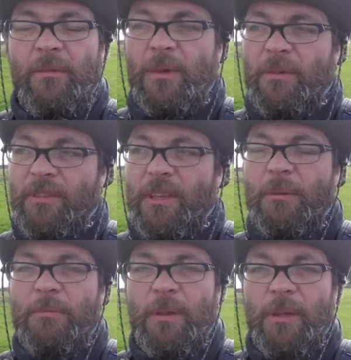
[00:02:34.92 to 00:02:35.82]
We've come
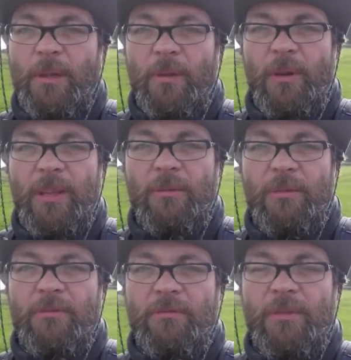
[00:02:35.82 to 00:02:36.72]
up a long way though.
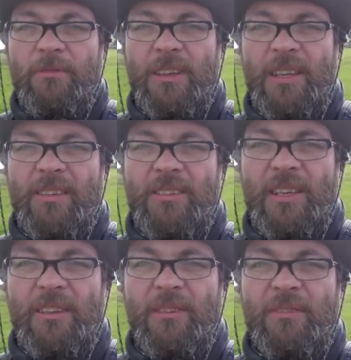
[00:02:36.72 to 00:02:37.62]
We've had an
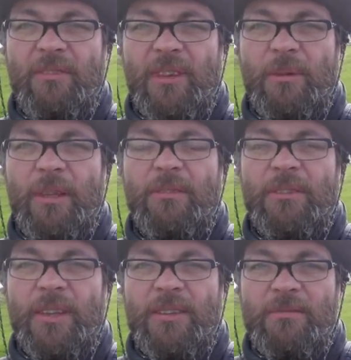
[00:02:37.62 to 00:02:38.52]
ascent of well over
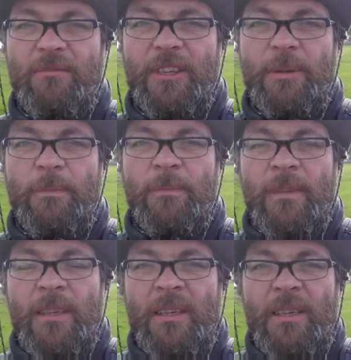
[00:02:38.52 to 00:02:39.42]
1,000 feet.
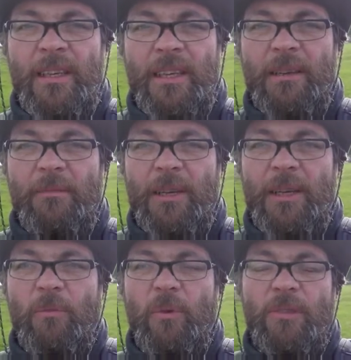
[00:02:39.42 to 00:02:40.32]
And
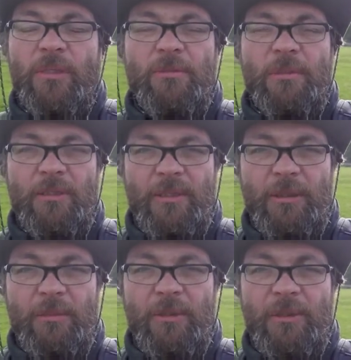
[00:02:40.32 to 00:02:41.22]
walked along some
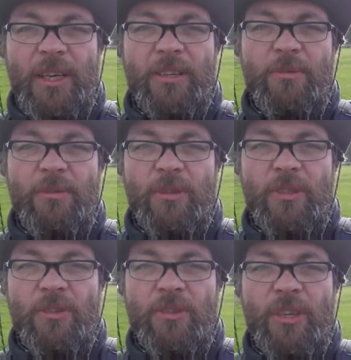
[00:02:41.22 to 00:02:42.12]
incredible cracks, one of
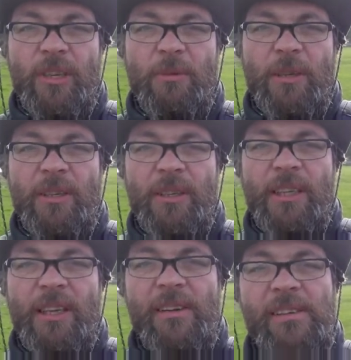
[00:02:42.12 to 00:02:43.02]
which I'll show you behind
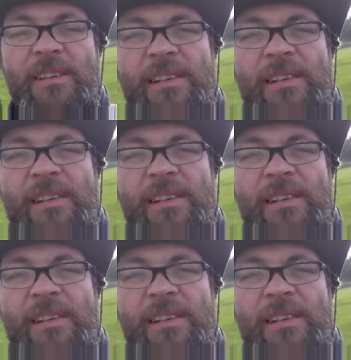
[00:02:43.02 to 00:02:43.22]
now.